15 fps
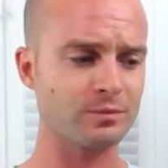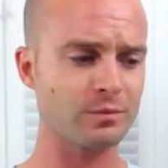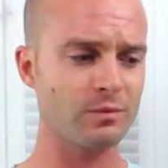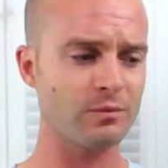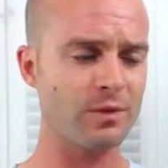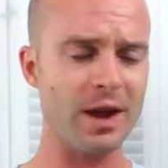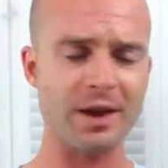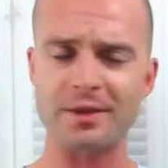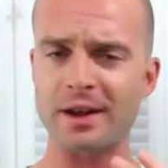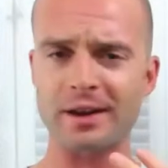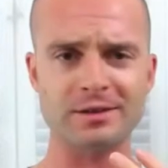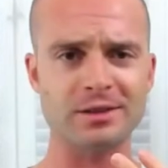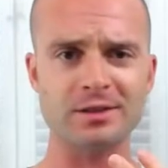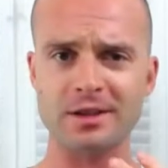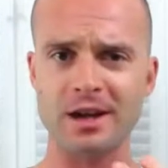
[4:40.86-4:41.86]
yeah, that
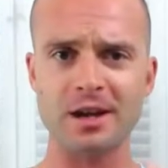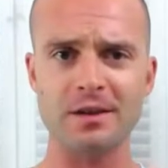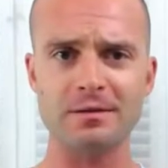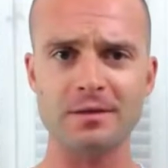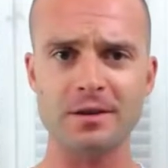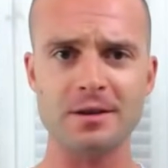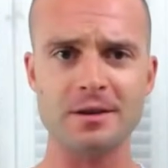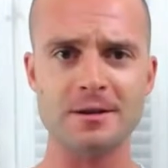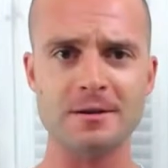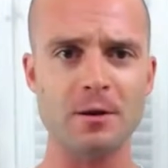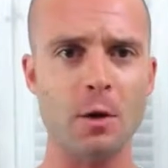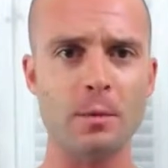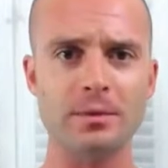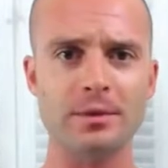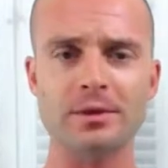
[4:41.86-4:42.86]
just kind of
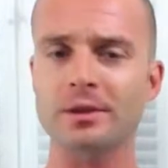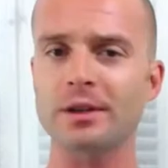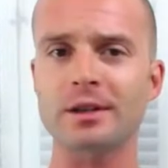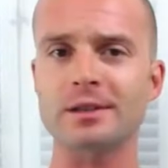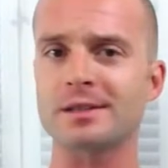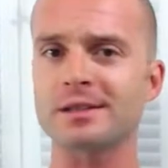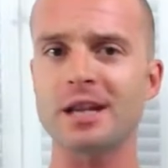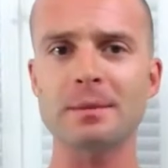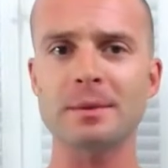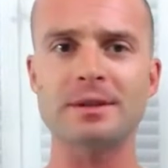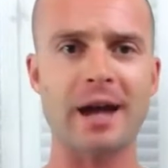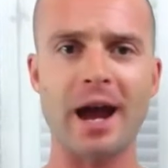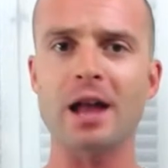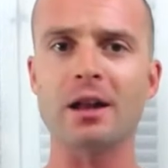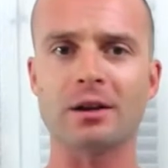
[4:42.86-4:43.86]
like a slight
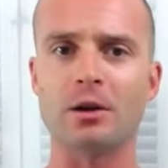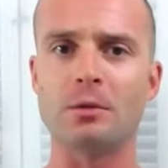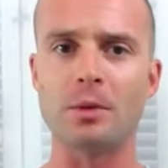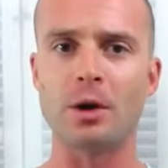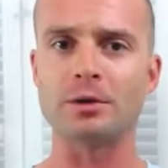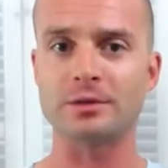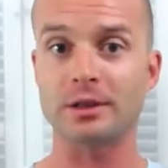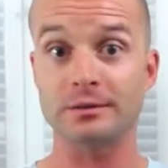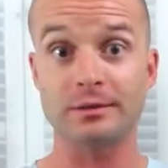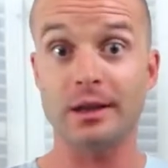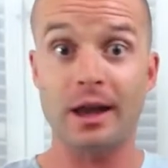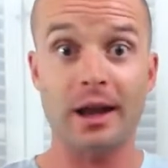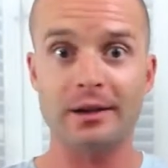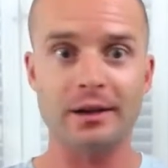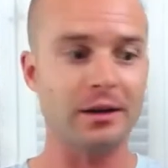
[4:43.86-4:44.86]
metallic almost.
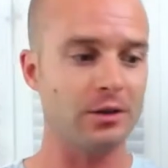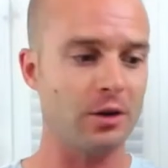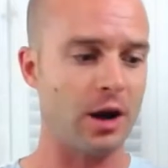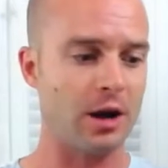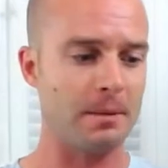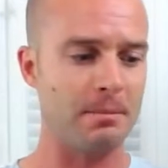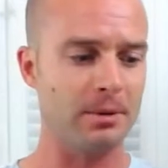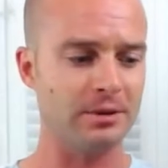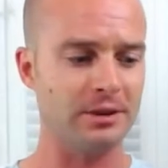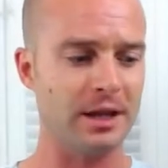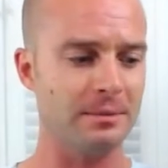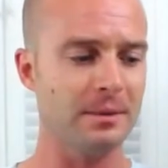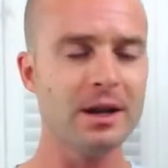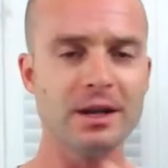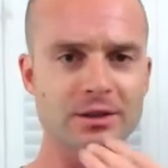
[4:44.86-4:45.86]
I don't know how to put that.
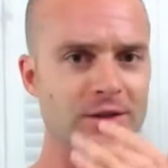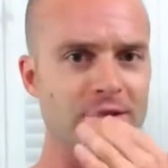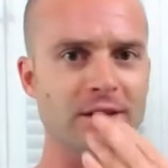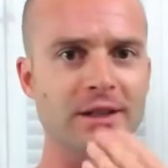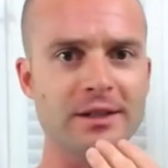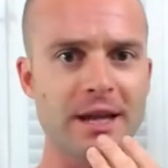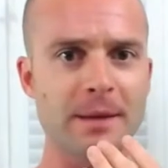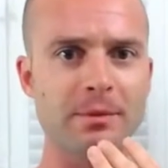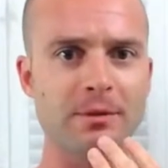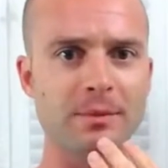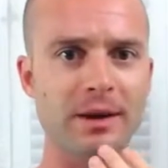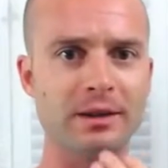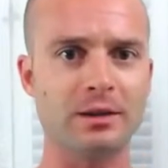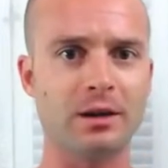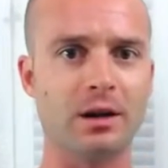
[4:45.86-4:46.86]
Just on the tip of
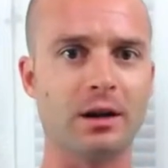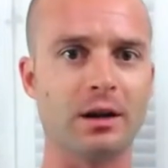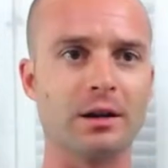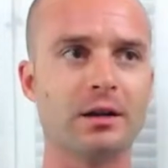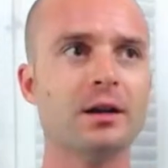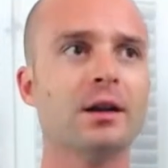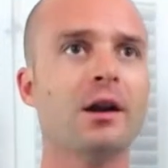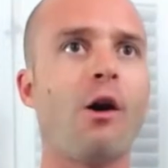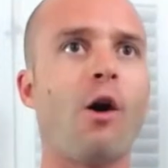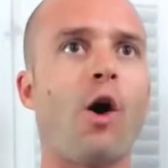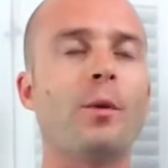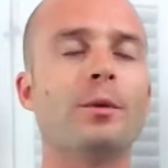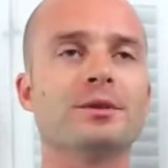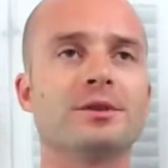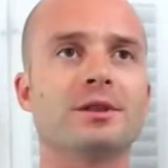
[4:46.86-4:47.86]
my tongue.
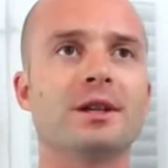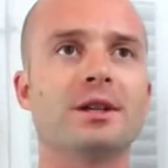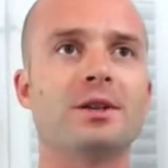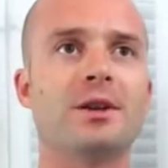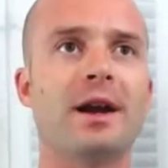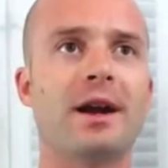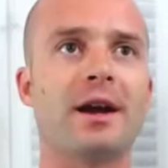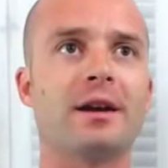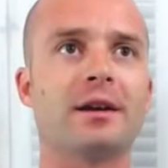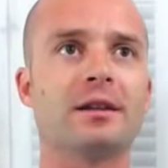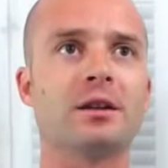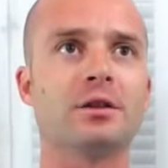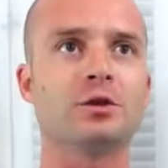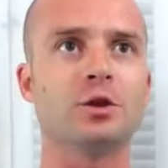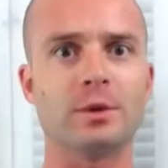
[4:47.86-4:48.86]
Almost like you had a
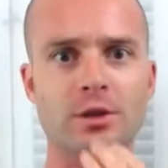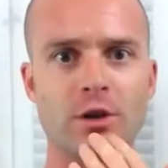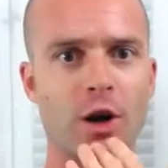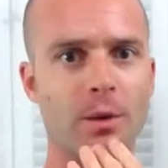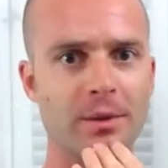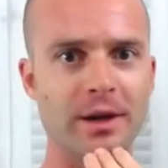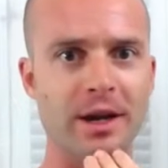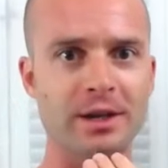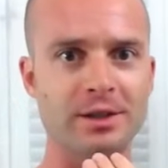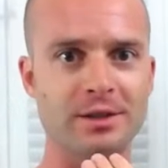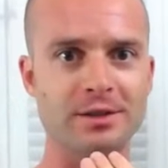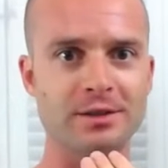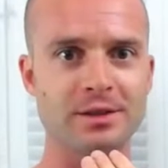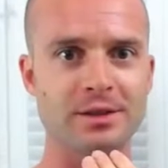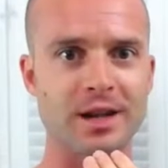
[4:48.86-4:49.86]
little too much
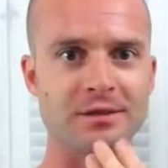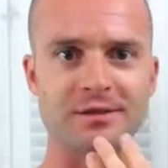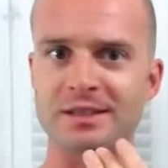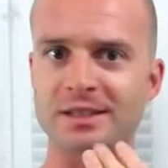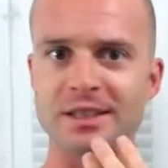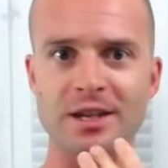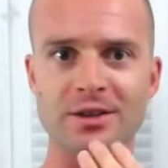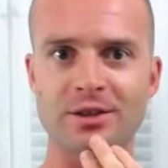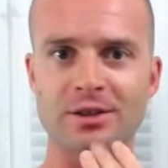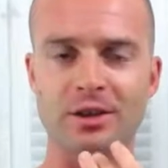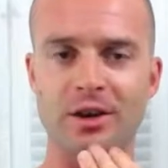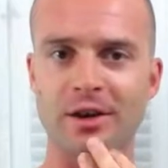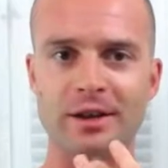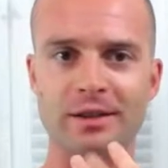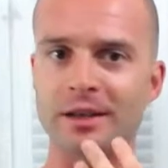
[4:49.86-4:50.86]
carbonation just kind of sitting on your
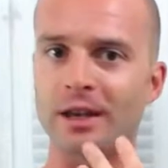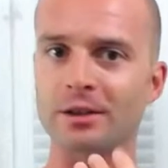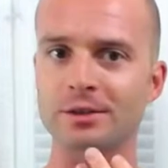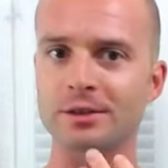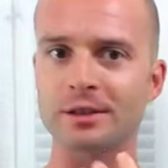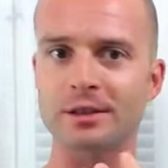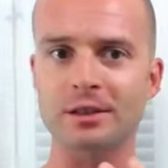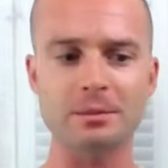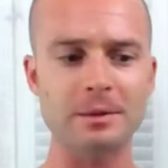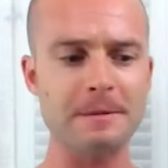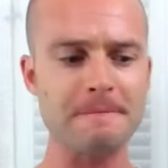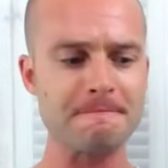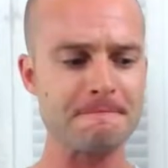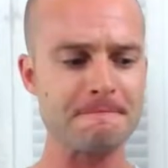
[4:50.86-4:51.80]
tongue and it tickles it a little bit.